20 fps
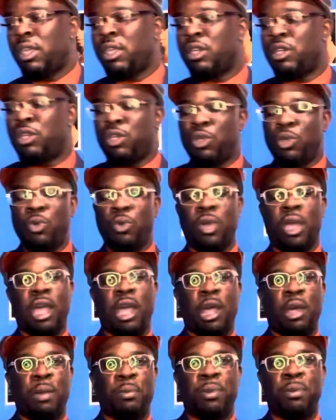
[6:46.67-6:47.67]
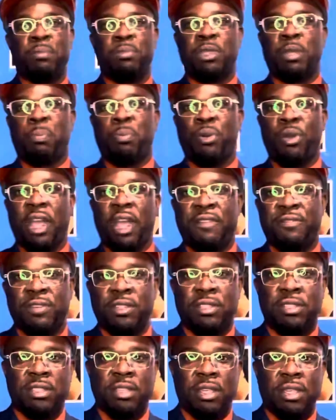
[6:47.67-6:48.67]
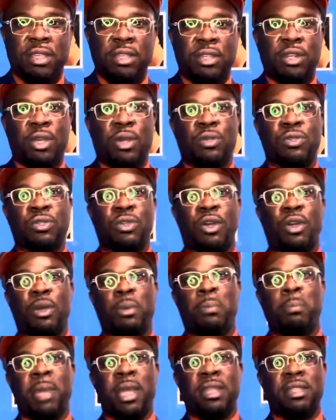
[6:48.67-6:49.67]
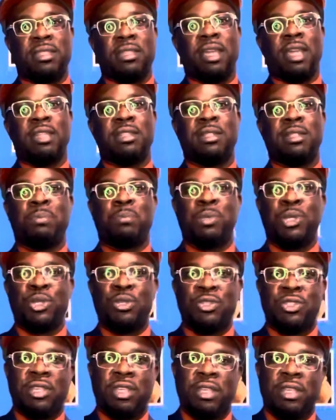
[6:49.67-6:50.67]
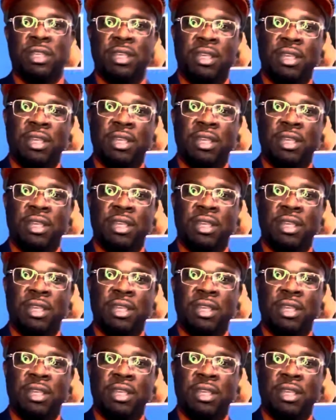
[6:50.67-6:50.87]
new album, The Prophecy. You know, it's called Meditation Music.